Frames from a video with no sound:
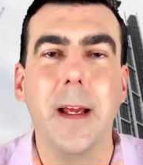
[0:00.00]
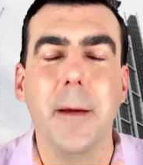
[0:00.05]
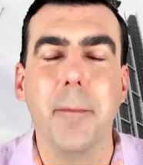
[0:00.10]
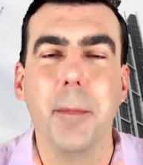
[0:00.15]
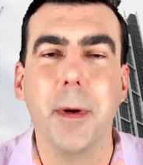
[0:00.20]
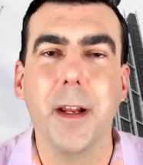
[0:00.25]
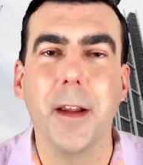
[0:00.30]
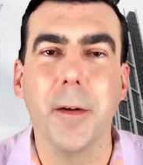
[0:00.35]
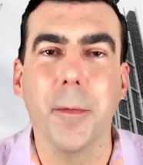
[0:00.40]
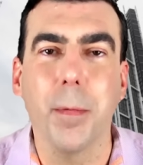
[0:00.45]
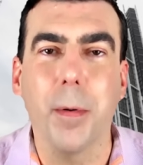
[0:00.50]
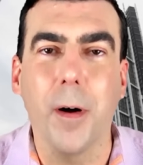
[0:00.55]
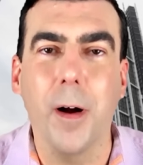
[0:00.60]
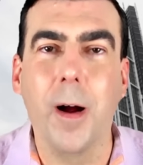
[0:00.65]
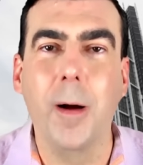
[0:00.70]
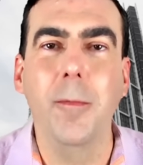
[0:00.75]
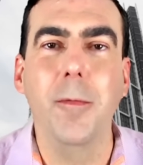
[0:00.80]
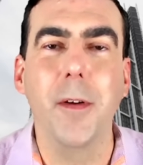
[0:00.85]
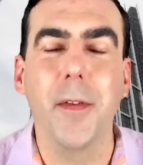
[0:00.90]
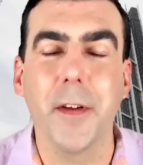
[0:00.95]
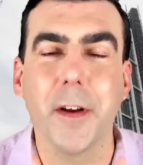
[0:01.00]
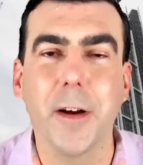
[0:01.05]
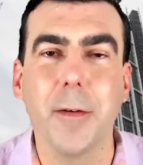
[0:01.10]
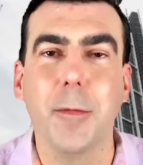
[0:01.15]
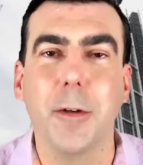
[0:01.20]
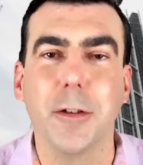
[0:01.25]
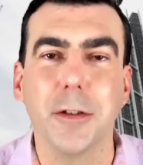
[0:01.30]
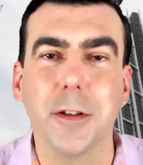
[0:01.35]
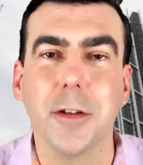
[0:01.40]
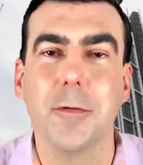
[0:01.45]
But the problem with the
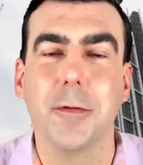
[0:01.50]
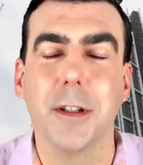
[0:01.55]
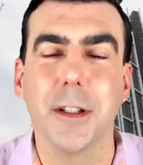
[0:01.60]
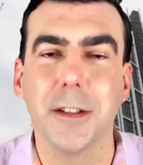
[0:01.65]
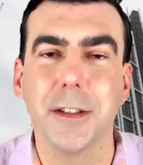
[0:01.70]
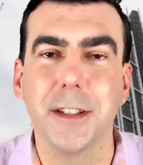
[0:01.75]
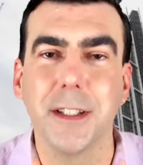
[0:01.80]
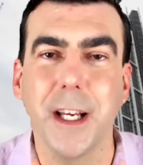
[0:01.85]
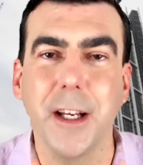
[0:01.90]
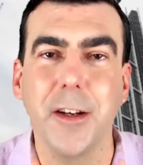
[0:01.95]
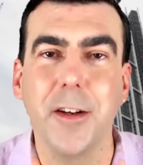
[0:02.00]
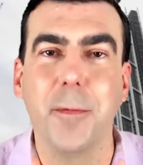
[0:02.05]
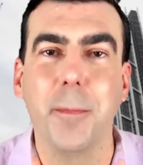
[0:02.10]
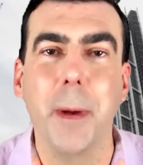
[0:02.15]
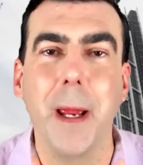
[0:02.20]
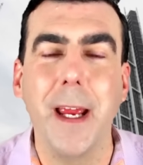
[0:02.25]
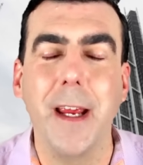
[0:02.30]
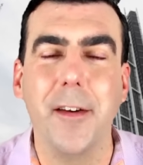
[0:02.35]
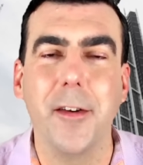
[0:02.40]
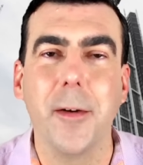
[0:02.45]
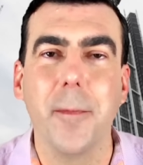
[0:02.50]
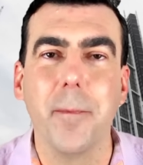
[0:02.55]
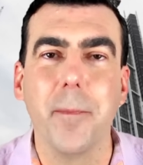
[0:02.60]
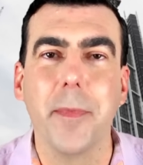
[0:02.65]
commercial real estate space